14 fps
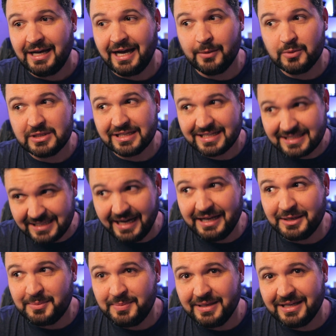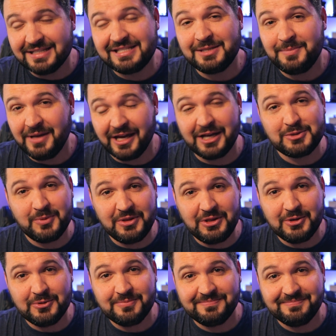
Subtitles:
I was excited because, to be honest with you,